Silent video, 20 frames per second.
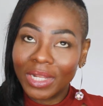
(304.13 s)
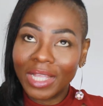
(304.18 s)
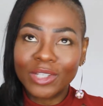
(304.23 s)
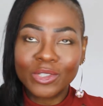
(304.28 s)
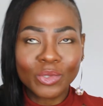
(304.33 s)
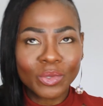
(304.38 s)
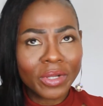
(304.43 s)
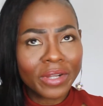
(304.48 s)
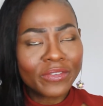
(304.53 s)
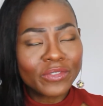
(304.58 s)
I
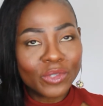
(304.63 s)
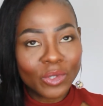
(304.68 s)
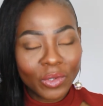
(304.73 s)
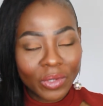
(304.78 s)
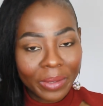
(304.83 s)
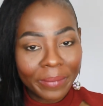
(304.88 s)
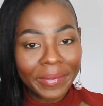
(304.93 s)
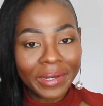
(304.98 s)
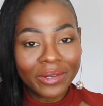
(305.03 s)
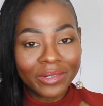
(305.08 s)
should have thought
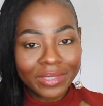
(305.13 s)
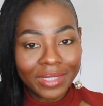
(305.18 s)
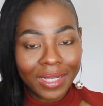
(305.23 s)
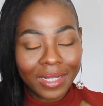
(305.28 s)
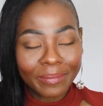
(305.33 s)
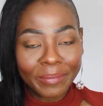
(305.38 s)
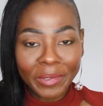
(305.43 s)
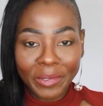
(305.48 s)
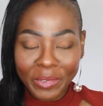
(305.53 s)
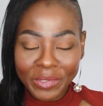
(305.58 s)
about
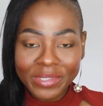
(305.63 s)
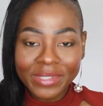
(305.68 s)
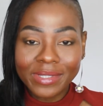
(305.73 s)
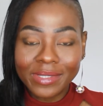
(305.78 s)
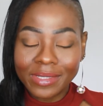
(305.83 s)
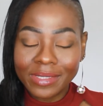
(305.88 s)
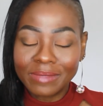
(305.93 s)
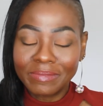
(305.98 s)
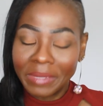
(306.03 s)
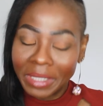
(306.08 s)
that because
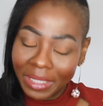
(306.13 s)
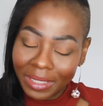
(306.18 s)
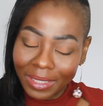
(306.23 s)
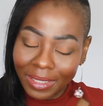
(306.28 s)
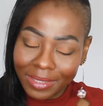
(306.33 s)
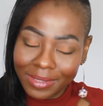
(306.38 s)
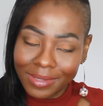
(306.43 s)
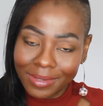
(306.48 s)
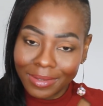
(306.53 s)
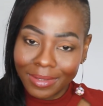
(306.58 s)
this is
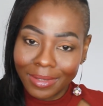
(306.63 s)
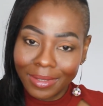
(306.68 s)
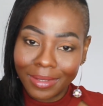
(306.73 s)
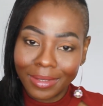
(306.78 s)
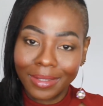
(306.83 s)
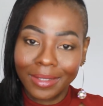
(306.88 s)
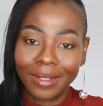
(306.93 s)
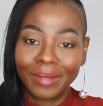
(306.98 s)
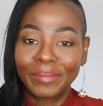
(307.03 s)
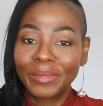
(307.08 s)

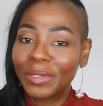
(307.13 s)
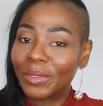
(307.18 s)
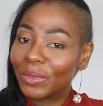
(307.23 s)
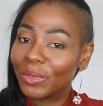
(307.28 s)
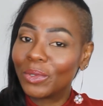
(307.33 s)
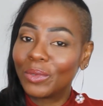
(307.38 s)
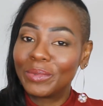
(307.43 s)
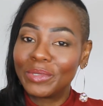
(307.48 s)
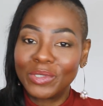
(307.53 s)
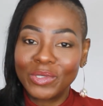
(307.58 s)
magnetic. I'm not
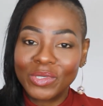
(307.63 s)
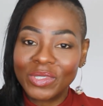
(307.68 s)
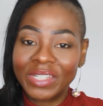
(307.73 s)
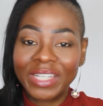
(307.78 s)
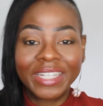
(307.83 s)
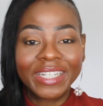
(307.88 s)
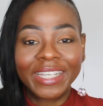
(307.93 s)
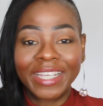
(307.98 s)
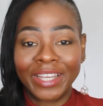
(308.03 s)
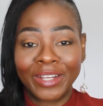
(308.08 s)
going to be using
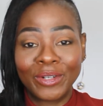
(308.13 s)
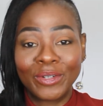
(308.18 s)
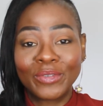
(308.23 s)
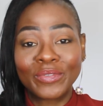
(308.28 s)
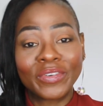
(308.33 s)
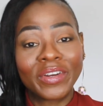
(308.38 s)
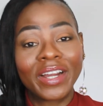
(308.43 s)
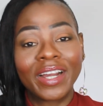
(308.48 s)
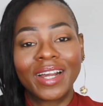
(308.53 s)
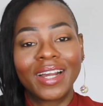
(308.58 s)
any kind
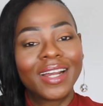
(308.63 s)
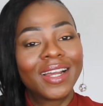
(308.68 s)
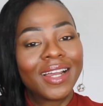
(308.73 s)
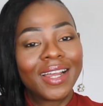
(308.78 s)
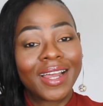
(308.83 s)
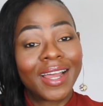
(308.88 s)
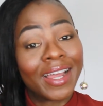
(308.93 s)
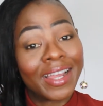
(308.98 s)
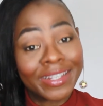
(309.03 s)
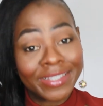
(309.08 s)
of
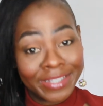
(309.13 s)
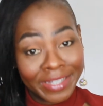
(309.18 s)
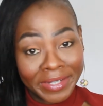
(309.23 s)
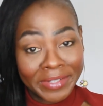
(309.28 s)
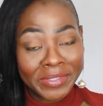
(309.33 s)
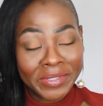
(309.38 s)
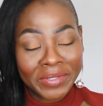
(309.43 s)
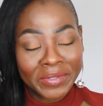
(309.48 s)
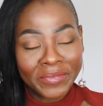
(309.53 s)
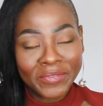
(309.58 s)

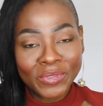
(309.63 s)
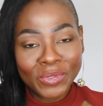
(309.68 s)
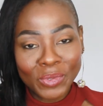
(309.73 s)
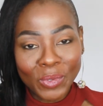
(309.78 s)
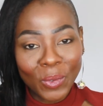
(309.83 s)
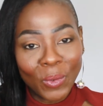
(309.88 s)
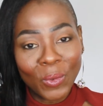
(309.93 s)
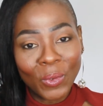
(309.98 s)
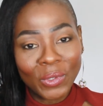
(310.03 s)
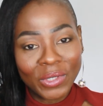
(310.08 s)
adhesive,
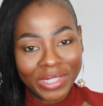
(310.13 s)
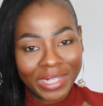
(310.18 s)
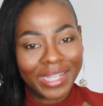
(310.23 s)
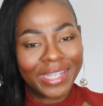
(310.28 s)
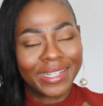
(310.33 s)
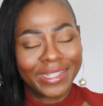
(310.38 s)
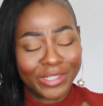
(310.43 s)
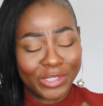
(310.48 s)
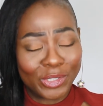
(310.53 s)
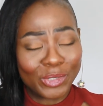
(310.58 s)
so I
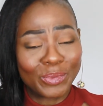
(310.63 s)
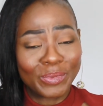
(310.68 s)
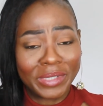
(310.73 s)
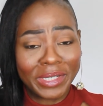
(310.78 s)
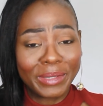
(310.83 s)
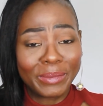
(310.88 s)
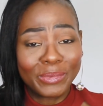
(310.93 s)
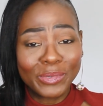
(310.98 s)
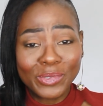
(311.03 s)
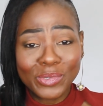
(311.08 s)
should be
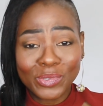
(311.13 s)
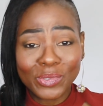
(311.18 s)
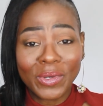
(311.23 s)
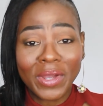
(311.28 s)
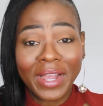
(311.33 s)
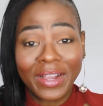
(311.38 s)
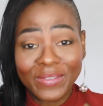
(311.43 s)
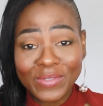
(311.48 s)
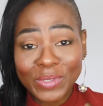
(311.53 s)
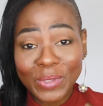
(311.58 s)
able to
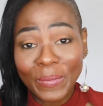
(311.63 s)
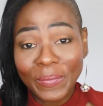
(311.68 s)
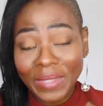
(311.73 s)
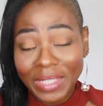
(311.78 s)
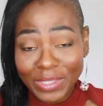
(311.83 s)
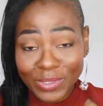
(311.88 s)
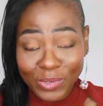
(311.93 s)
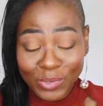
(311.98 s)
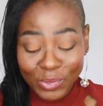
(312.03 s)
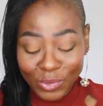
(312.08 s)
have
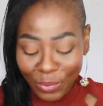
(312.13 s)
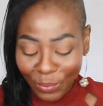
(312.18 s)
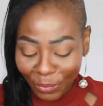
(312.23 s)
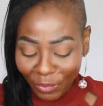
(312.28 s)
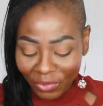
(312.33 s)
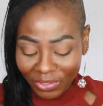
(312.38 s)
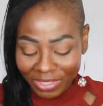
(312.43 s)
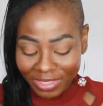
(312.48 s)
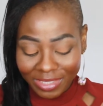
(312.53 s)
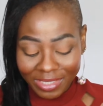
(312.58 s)
something to
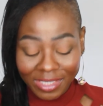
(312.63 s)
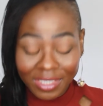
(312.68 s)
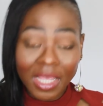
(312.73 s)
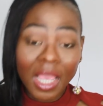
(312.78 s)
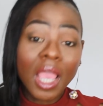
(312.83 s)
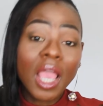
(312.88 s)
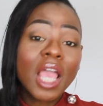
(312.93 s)
support it.